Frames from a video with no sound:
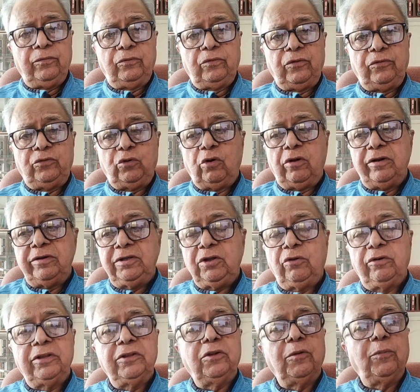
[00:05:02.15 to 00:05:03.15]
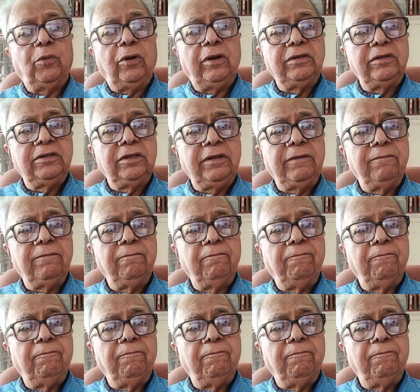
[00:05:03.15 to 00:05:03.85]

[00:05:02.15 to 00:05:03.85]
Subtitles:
sociology or anthropology.